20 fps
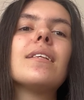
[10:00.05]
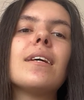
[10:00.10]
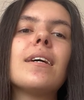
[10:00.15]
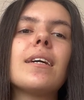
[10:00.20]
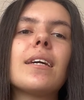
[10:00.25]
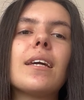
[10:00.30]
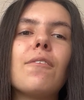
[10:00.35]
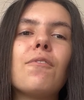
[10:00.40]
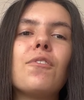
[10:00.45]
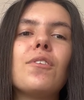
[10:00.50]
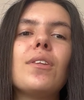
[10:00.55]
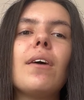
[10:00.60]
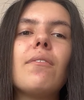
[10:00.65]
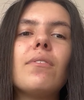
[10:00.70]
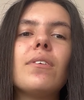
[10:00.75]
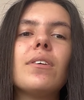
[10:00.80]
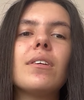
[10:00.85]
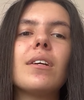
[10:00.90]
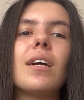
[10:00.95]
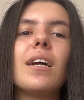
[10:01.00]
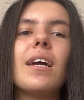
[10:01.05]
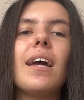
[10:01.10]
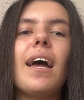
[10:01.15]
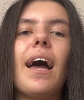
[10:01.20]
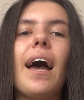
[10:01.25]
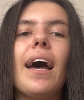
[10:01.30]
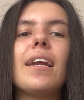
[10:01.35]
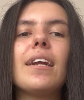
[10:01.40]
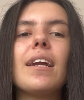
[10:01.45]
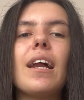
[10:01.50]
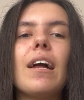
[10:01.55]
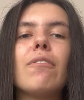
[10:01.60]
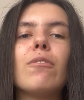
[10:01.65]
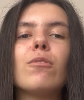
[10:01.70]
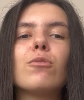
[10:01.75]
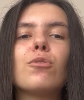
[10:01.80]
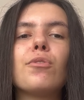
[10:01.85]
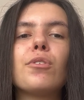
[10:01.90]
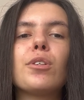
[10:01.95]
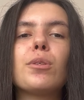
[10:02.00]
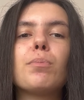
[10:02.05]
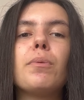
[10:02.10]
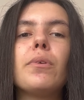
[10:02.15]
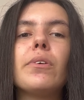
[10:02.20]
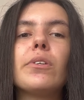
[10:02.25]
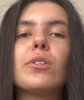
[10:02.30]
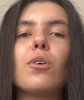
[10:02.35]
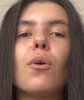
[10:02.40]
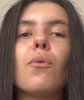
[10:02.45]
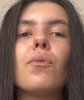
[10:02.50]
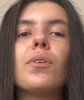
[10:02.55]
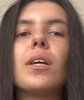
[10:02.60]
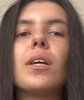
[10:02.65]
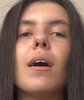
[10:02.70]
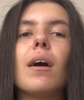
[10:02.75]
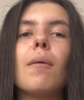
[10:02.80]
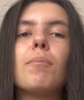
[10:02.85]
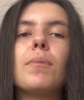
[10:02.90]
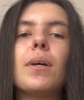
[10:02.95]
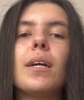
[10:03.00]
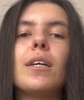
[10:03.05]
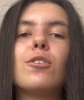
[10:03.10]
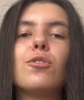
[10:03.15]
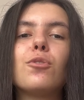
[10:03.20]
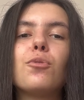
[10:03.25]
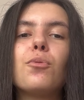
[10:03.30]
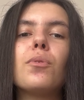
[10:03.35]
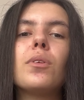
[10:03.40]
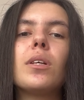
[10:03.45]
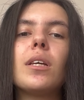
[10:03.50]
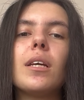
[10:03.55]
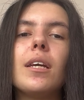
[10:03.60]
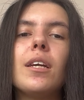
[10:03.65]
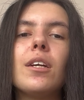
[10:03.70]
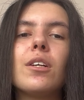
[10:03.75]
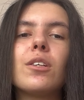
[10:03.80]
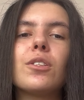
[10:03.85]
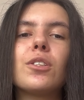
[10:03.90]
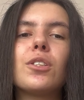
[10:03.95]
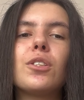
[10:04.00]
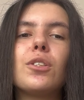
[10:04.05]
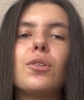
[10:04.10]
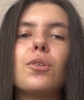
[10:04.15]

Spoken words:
Like, if you never had an iPhone to experience all updates through the years,